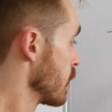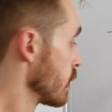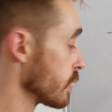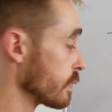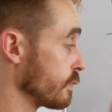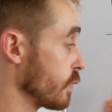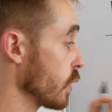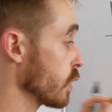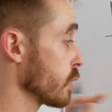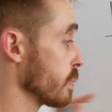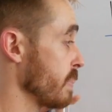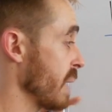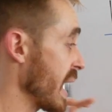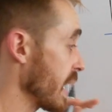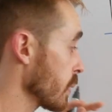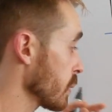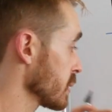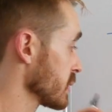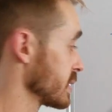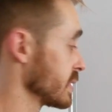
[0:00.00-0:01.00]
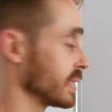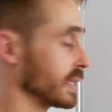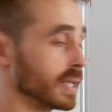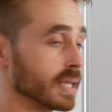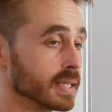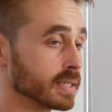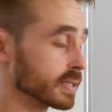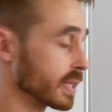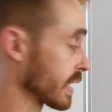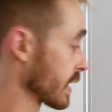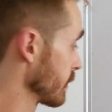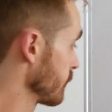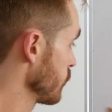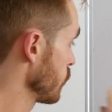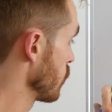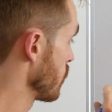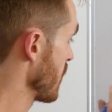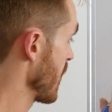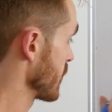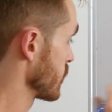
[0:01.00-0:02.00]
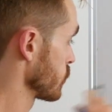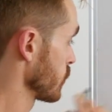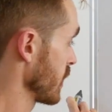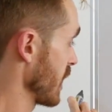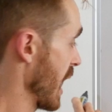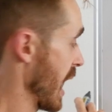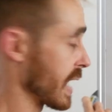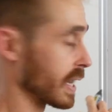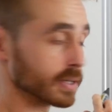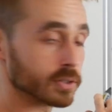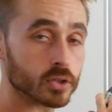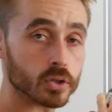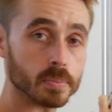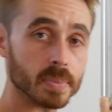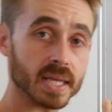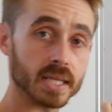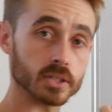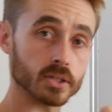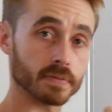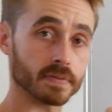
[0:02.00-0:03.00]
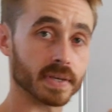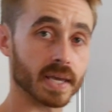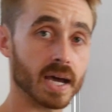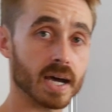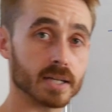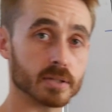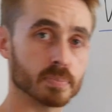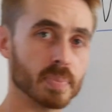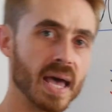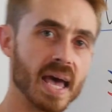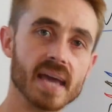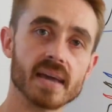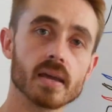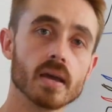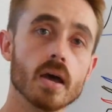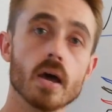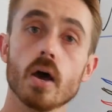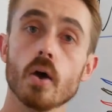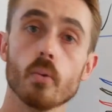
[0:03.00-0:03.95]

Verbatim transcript: Further backwards it is, like if you imagine we had it two meters off the car's back,